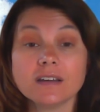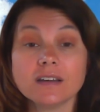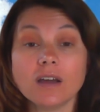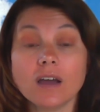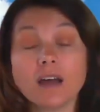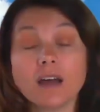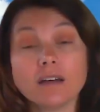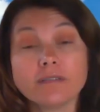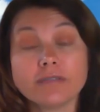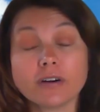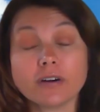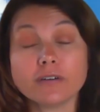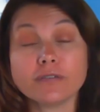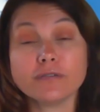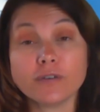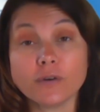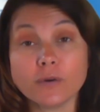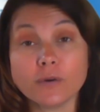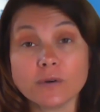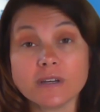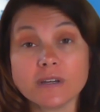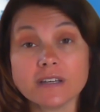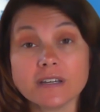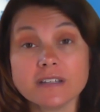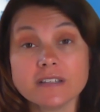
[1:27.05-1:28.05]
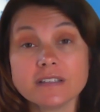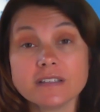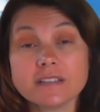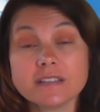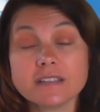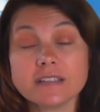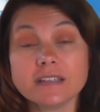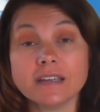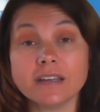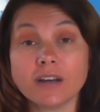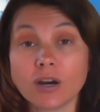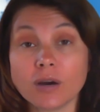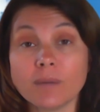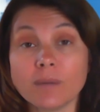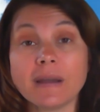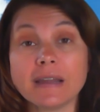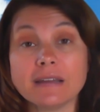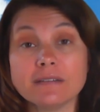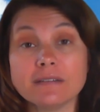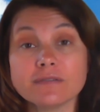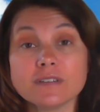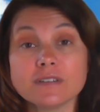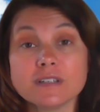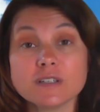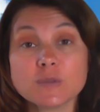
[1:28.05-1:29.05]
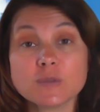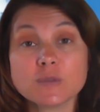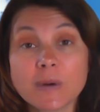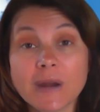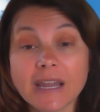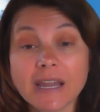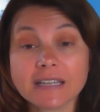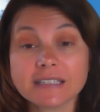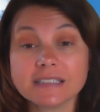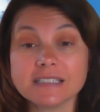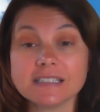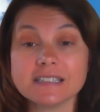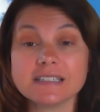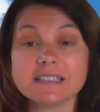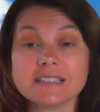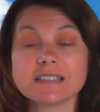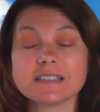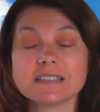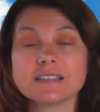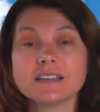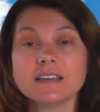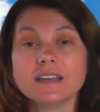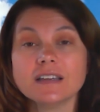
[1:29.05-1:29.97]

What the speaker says: of our focus in our mindfulness practice.